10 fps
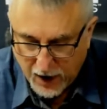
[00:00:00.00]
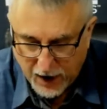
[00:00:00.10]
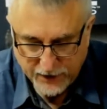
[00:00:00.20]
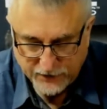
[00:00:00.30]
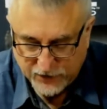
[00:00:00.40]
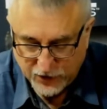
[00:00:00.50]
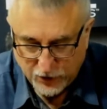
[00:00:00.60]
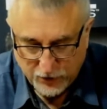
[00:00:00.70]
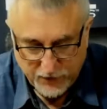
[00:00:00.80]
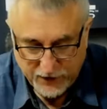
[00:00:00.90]

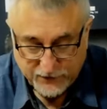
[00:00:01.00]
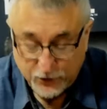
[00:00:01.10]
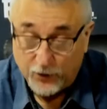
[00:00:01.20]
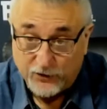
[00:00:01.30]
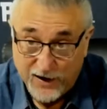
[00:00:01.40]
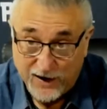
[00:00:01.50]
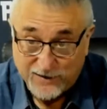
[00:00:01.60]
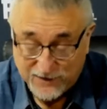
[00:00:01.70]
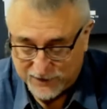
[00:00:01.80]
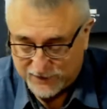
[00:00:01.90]
It's North
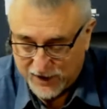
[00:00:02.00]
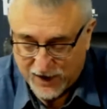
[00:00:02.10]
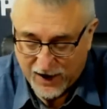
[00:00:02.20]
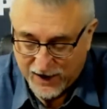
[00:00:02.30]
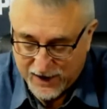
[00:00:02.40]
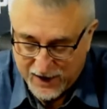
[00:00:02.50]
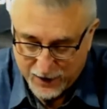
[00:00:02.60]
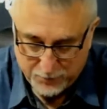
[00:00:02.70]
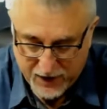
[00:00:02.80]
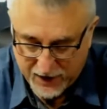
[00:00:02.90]
Texas, and I
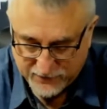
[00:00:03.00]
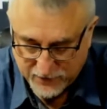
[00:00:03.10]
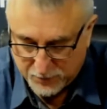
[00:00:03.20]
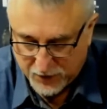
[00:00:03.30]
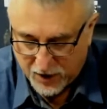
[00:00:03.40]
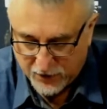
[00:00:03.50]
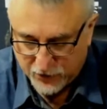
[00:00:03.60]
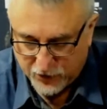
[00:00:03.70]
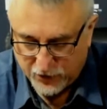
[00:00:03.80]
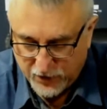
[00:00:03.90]
can't pass up an
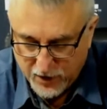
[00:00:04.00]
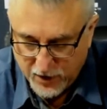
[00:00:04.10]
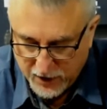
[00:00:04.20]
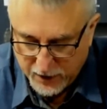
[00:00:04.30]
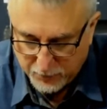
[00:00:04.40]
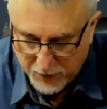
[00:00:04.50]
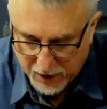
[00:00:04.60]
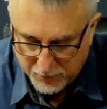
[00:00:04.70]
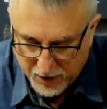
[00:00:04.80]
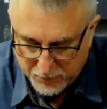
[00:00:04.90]
under. It may
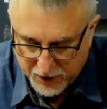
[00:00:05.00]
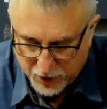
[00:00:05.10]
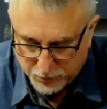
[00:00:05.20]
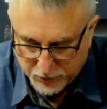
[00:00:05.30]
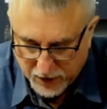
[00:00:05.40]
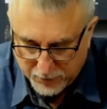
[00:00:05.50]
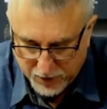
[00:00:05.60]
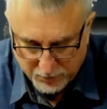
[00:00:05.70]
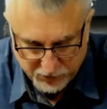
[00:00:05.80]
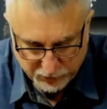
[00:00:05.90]
have been a bigger play,
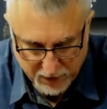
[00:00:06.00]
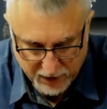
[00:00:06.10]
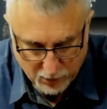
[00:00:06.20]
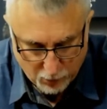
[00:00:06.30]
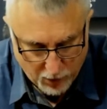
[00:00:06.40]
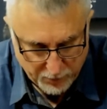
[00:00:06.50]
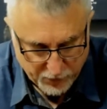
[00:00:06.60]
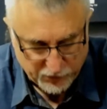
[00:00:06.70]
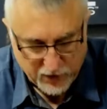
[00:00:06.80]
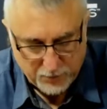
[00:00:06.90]
but I'm just betting a
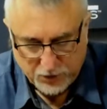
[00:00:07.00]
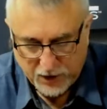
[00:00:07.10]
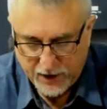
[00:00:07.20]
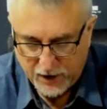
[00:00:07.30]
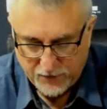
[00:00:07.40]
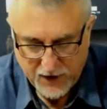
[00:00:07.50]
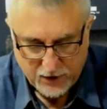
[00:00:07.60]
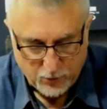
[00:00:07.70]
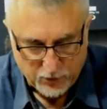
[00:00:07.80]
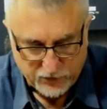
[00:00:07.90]
1% play on
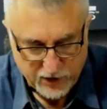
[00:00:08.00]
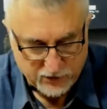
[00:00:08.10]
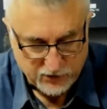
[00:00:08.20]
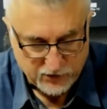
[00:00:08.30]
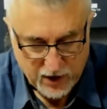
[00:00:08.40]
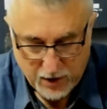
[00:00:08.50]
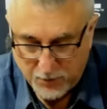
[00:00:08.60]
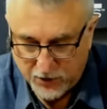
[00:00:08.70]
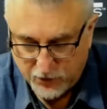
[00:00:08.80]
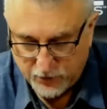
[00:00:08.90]
that North Texas game
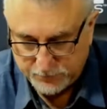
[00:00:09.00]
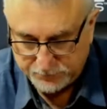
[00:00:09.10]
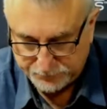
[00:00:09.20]
under.